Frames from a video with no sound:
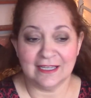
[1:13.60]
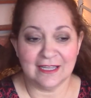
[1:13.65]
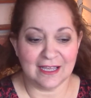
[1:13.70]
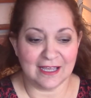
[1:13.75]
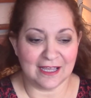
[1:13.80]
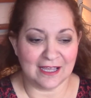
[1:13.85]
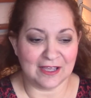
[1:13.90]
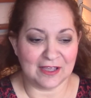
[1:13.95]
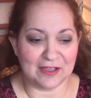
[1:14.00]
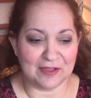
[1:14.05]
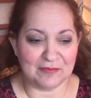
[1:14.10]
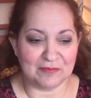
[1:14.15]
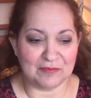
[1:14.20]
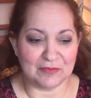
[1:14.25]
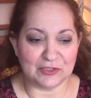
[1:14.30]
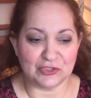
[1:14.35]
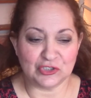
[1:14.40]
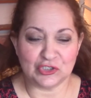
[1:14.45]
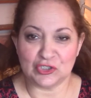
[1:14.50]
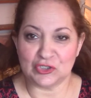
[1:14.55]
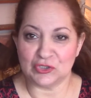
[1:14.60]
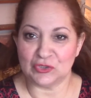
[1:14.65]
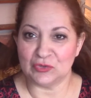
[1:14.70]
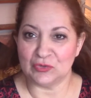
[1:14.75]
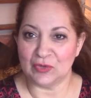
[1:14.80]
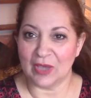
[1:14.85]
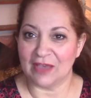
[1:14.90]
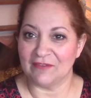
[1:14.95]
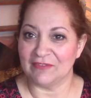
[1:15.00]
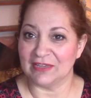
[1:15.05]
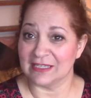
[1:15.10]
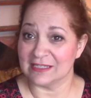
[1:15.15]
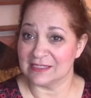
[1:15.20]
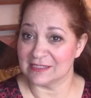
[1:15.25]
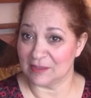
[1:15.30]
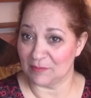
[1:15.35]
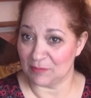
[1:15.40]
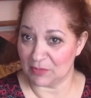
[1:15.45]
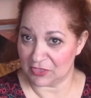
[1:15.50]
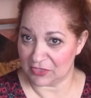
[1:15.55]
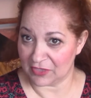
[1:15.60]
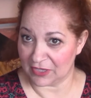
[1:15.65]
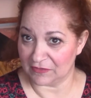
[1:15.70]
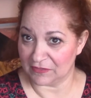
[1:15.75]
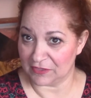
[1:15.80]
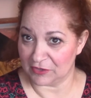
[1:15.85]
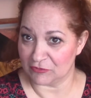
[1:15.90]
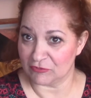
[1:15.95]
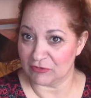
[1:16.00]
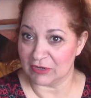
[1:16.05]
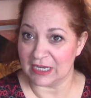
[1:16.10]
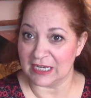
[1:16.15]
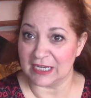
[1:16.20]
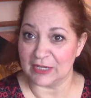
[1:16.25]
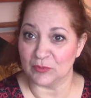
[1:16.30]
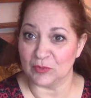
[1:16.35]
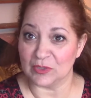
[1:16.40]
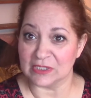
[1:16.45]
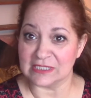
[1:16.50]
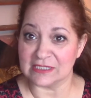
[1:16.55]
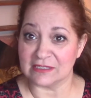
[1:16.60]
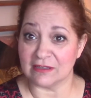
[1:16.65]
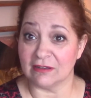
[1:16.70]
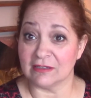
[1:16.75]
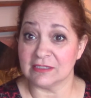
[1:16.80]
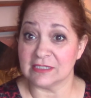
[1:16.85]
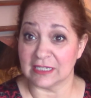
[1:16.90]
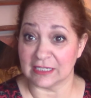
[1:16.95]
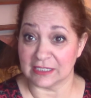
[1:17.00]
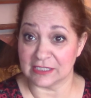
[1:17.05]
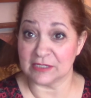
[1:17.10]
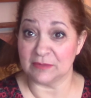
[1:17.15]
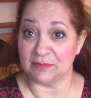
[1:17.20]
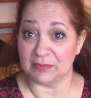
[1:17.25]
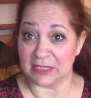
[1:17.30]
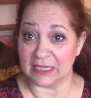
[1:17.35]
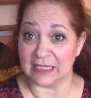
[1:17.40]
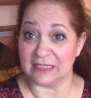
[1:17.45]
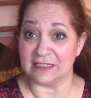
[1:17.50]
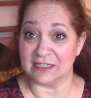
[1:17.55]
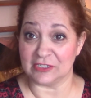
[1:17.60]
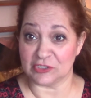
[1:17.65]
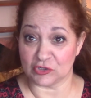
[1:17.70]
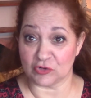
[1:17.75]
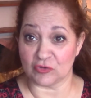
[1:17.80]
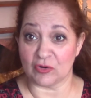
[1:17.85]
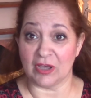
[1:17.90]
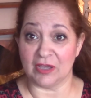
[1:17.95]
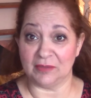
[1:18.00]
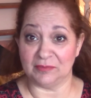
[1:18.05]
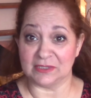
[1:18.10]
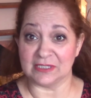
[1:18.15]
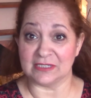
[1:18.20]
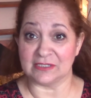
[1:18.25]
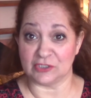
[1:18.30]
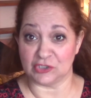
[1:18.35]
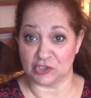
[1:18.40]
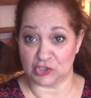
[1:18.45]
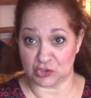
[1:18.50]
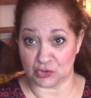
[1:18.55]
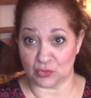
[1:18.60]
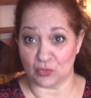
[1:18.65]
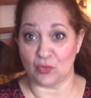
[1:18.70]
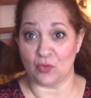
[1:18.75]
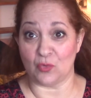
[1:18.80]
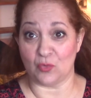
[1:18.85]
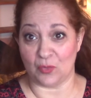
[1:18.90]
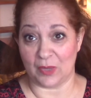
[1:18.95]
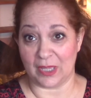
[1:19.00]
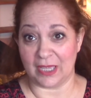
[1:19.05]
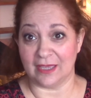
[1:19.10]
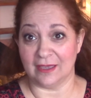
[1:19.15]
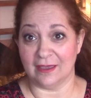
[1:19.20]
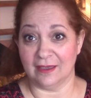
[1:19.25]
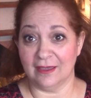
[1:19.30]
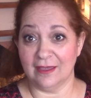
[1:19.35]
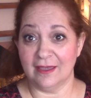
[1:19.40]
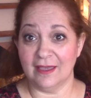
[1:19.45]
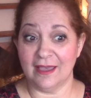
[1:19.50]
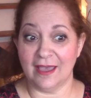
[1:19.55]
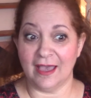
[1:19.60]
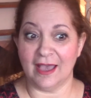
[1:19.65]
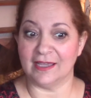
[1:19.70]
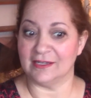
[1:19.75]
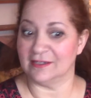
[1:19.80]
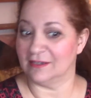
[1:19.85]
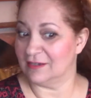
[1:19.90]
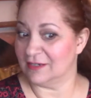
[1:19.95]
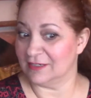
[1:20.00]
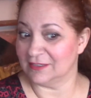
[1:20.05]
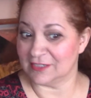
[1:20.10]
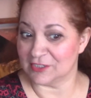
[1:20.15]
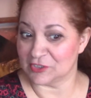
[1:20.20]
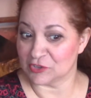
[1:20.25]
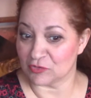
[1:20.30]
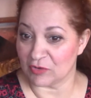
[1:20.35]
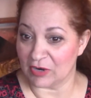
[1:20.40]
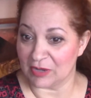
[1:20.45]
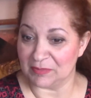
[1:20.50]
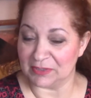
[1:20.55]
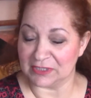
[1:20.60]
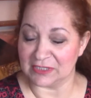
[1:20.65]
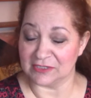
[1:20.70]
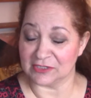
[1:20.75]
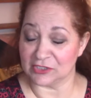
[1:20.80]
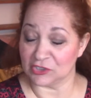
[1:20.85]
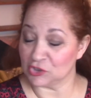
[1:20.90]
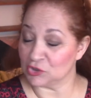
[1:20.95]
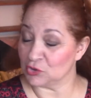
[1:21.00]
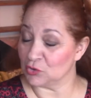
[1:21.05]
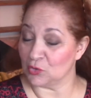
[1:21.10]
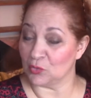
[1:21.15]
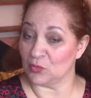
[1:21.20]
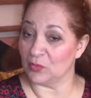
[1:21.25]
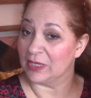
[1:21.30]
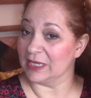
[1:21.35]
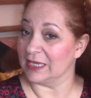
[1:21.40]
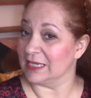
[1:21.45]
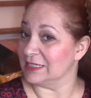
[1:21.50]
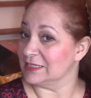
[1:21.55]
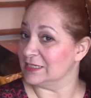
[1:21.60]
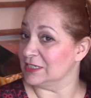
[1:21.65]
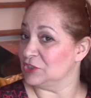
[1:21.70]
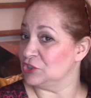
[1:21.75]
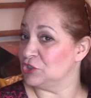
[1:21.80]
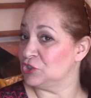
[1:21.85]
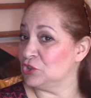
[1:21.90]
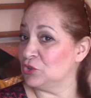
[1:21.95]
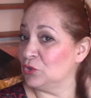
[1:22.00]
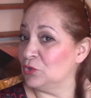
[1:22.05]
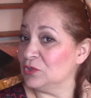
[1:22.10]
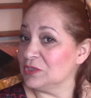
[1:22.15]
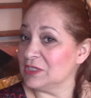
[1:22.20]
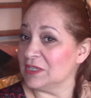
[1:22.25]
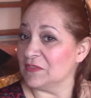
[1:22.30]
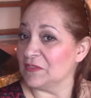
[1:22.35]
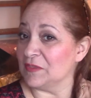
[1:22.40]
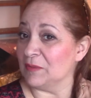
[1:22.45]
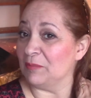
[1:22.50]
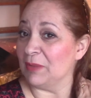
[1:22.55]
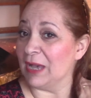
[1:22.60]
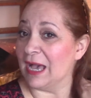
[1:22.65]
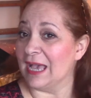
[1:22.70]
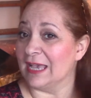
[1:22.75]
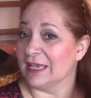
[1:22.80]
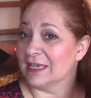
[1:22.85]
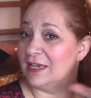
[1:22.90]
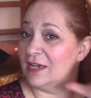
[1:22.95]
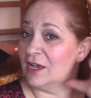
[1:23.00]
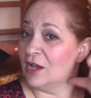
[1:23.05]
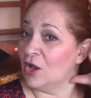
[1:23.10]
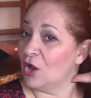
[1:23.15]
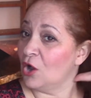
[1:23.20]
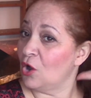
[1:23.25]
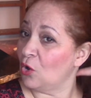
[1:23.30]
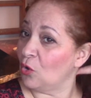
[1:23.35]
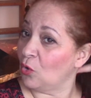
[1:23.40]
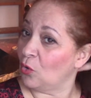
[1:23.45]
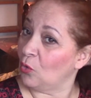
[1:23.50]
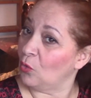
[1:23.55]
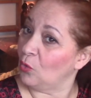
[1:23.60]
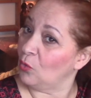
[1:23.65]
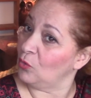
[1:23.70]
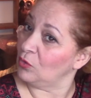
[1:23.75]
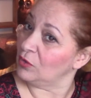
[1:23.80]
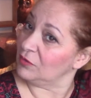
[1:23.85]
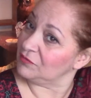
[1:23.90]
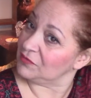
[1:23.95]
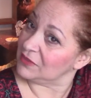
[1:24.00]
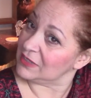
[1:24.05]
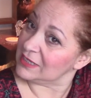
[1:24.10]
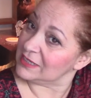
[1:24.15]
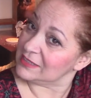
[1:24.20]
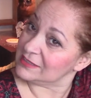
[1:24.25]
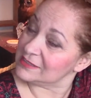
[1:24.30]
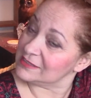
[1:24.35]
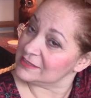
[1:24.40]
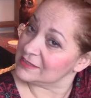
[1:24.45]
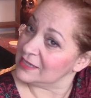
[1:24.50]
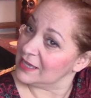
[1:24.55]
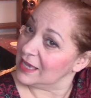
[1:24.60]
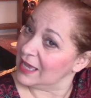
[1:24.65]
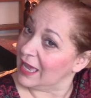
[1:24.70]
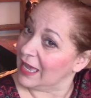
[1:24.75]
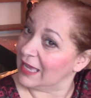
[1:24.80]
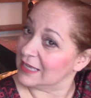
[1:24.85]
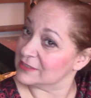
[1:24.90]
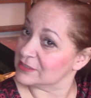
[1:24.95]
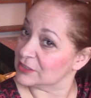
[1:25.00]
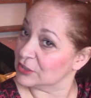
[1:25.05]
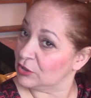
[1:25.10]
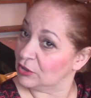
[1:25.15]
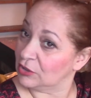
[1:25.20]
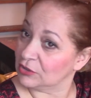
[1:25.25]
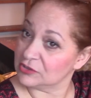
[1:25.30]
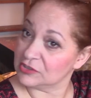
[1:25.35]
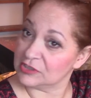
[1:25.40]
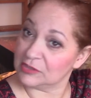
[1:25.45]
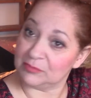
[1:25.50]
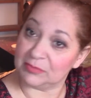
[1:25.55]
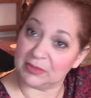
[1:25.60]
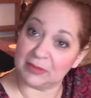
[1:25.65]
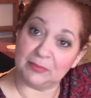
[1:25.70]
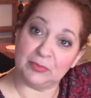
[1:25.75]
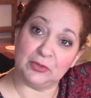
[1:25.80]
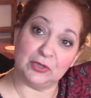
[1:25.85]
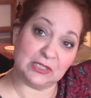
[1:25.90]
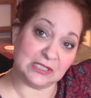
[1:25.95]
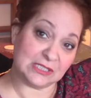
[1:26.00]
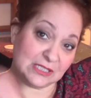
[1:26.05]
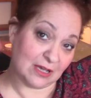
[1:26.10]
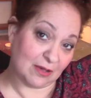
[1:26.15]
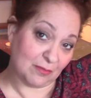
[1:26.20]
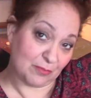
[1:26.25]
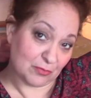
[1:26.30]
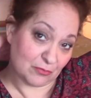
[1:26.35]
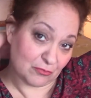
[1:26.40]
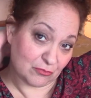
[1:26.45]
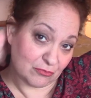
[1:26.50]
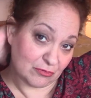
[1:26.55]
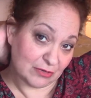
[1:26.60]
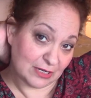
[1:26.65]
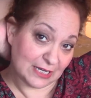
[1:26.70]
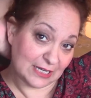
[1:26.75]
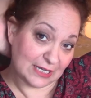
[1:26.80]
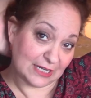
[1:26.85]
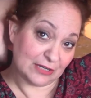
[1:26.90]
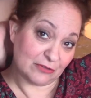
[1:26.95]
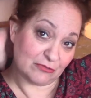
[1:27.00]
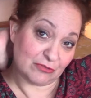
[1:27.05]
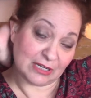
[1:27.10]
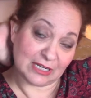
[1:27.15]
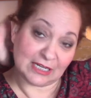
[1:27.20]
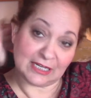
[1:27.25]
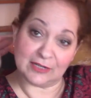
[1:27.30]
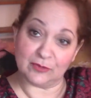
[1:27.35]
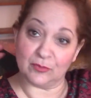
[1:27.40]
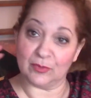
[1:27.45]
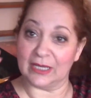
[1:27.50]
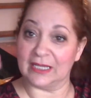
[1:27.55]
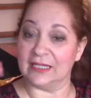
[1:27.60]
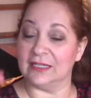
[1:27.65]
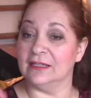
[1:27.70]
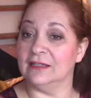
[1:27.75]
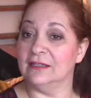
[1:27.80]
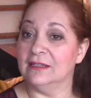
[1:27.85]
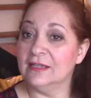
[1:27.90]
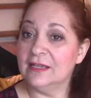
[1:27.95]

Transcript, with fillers: um, to having something that really was starting to be described as a short wig and I describe it as a short wig it is short at the back all of this has got to be put up really really well